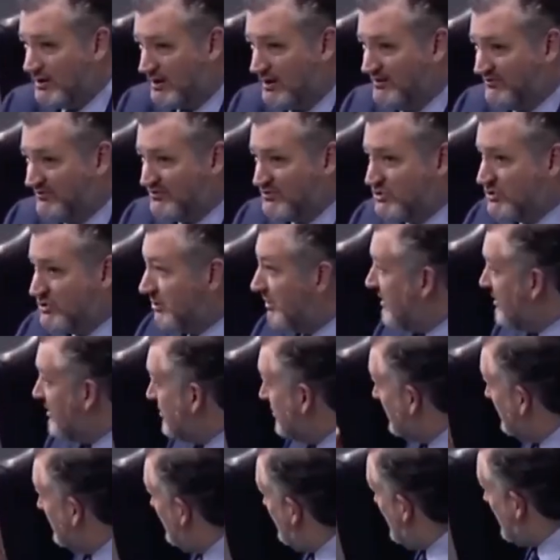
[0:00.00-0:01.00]
officer, and
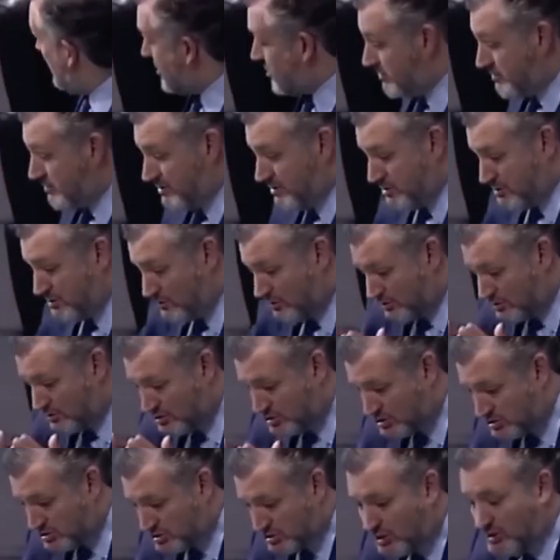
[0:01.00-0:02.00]
you're arguing you are
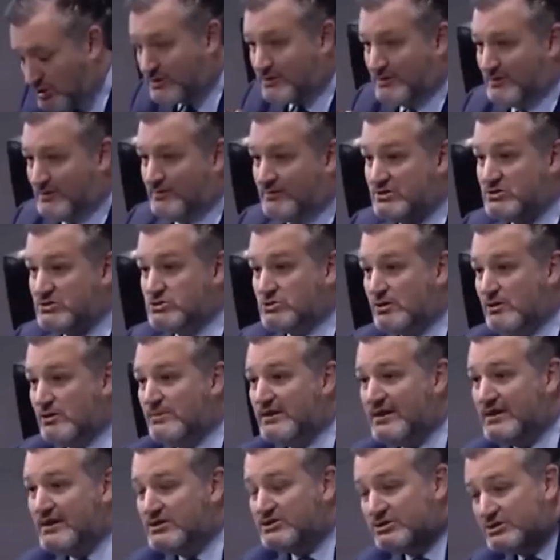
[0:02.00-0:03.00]
certain
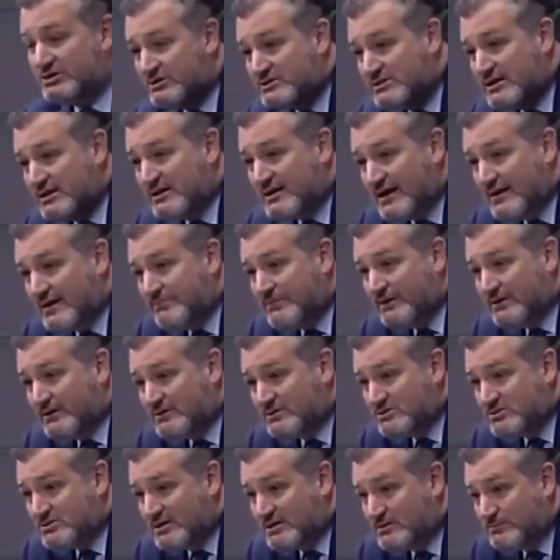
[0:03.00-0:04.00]
discrimination is not happening at
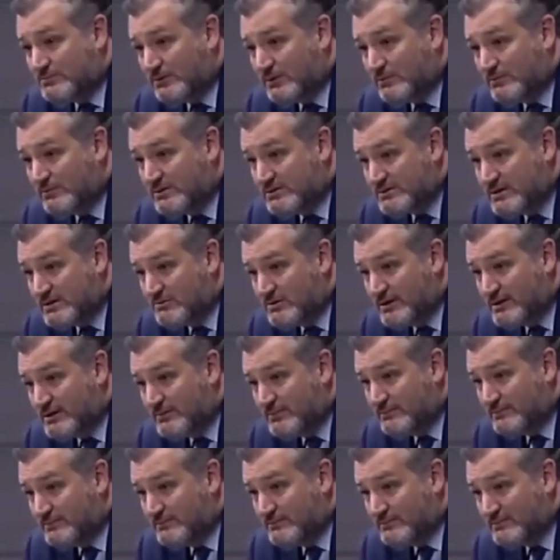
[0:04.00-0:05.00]
the State Department. Is that
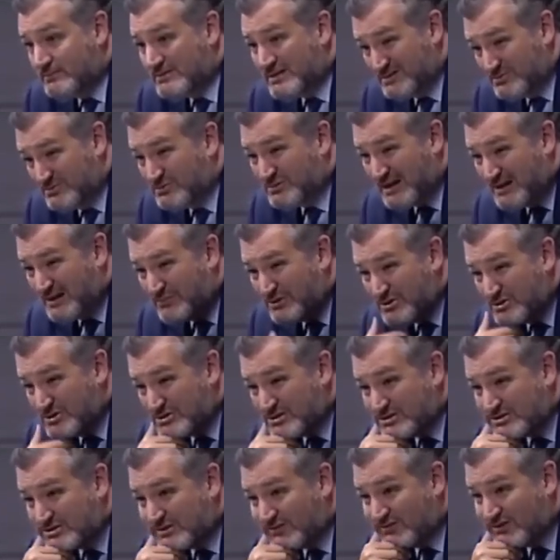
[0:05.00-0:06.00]
right? Is that what you're
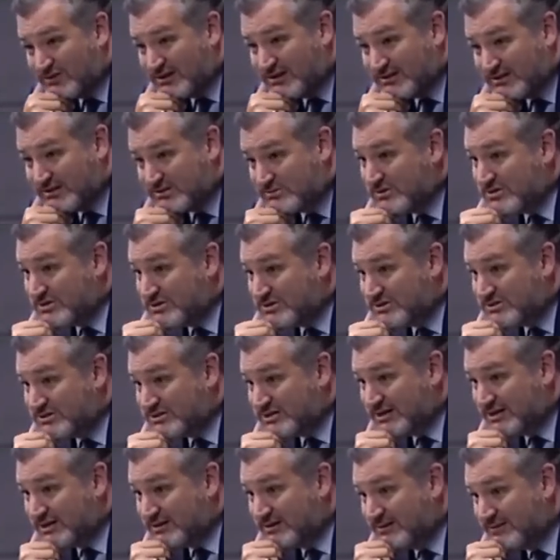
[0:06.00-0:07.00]
testifying? That's what you just
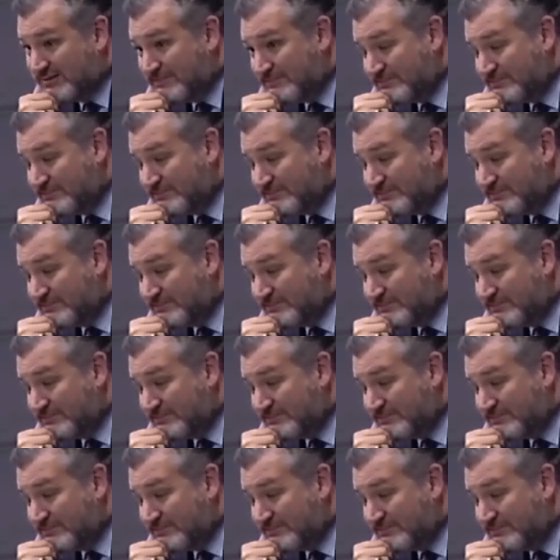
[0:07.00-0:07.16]
said.